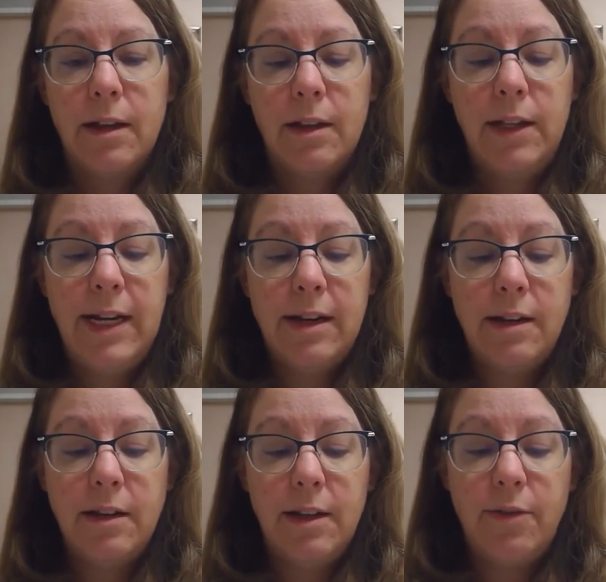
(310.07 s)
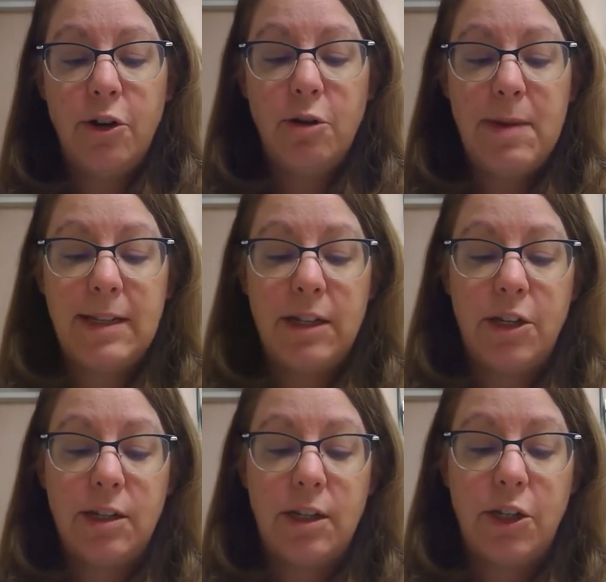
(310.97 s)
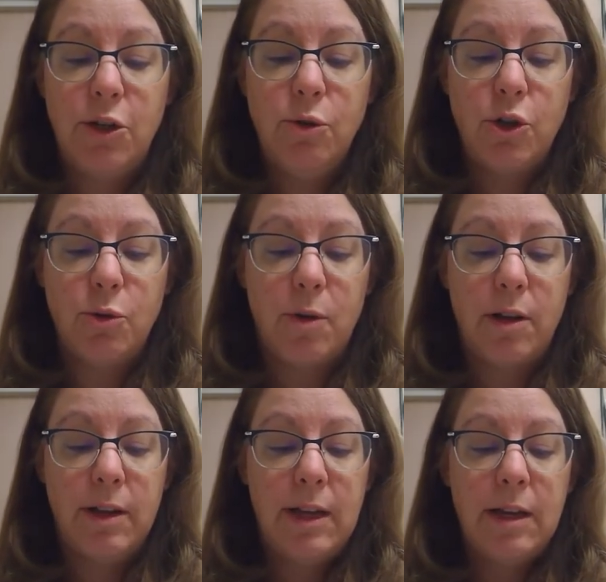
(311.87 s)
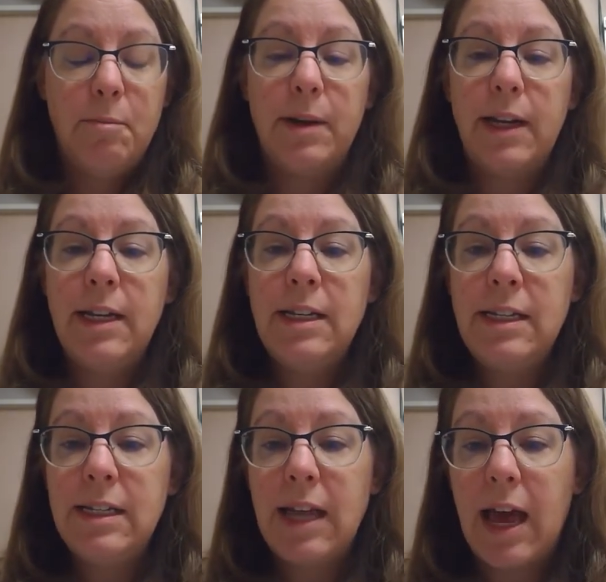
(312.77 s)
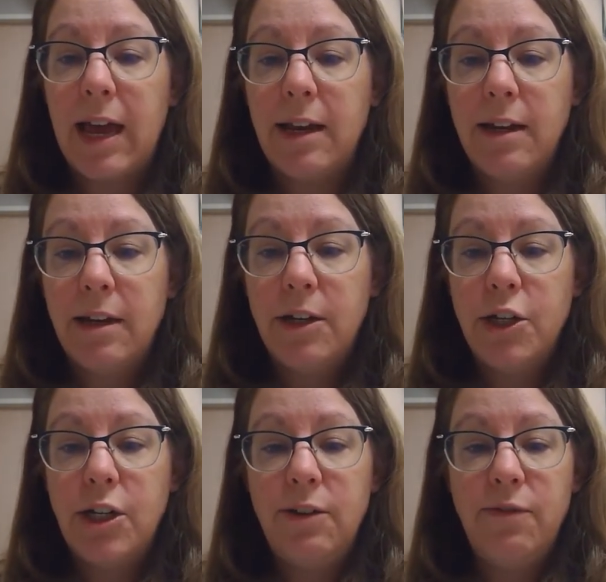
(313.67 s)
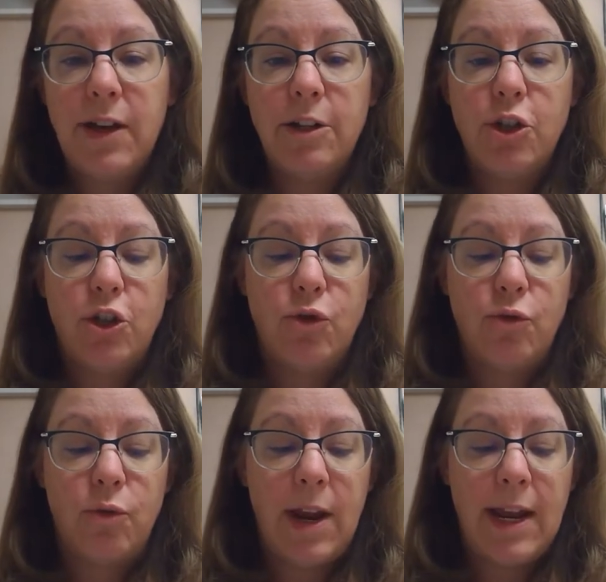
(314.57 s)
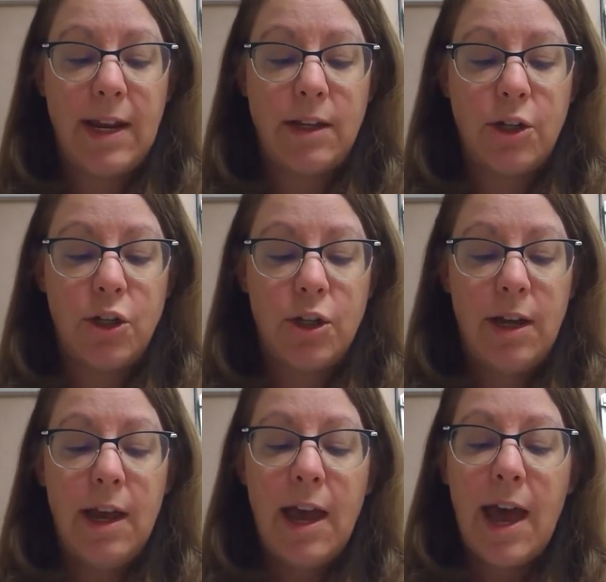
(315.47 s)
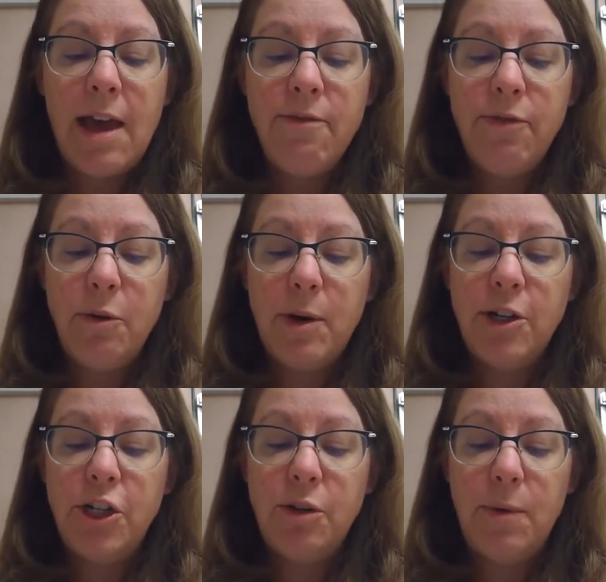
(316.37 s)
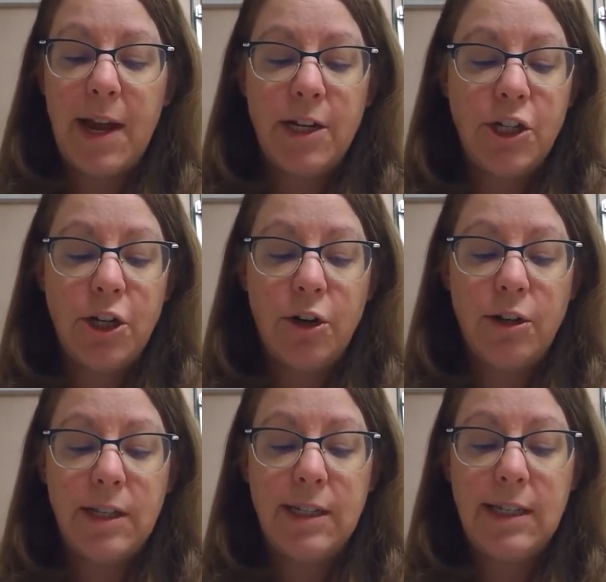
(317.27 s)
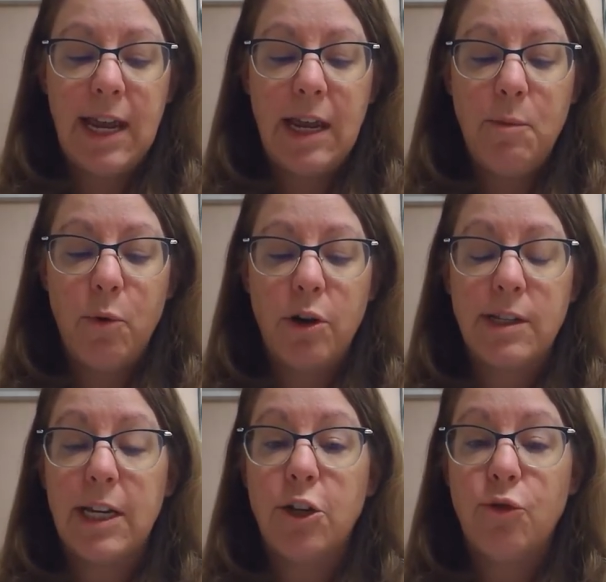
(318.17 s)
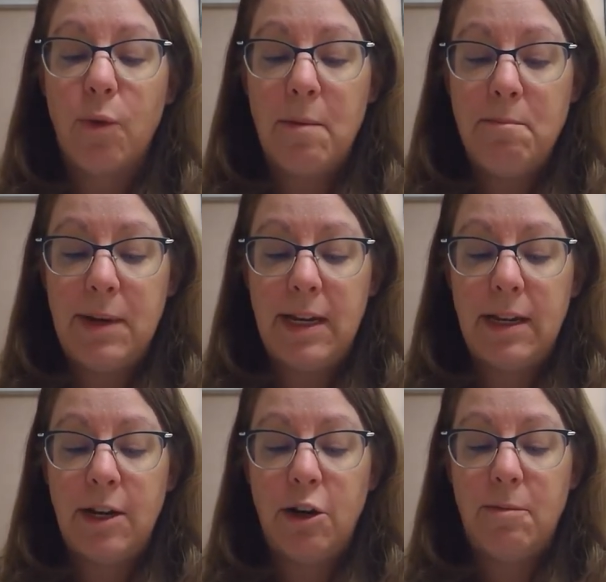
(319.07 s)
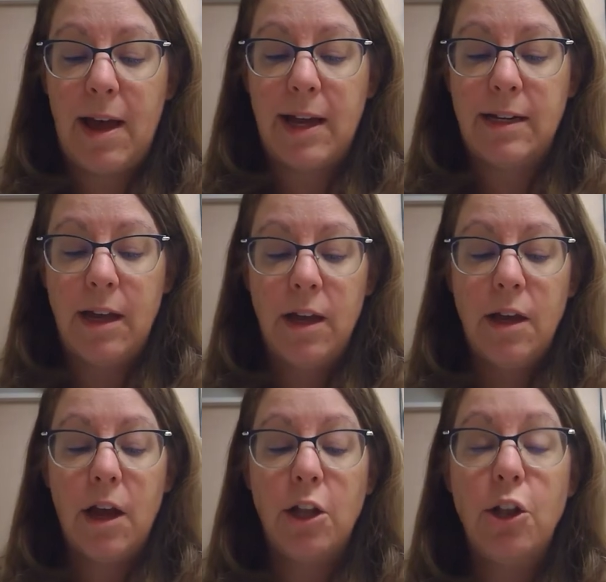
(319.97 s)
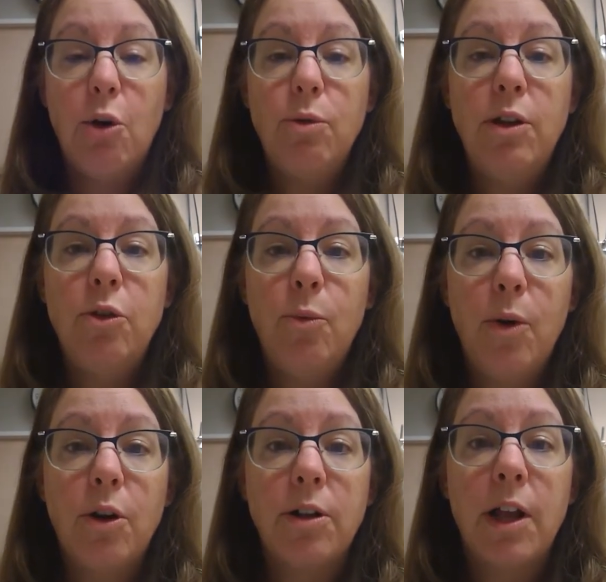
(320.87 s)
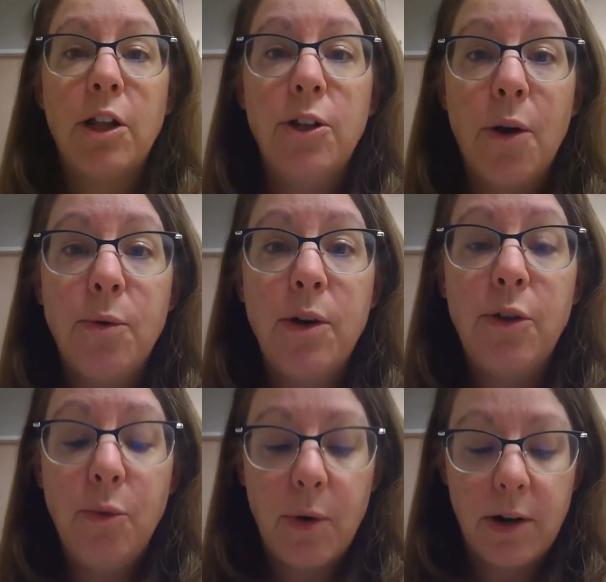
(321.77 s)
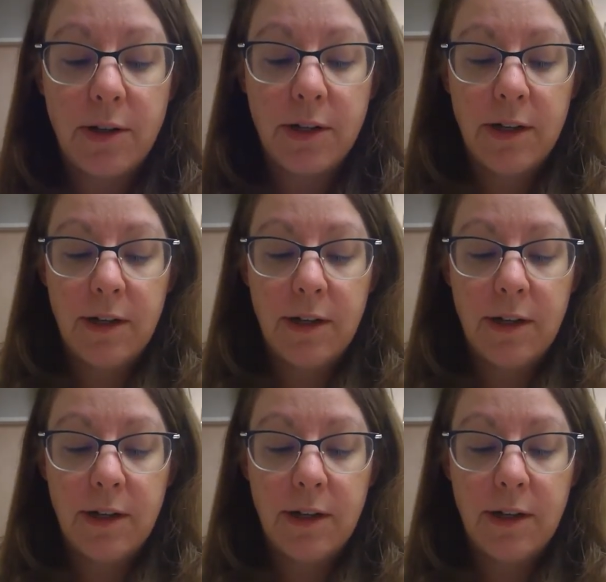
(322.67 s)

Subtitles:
Lina delivered her messages as usual, but inside she felt strange. Everywhere she ran, she heard the same words like a drumbeat in her mind. Alone in the world, alone in the world.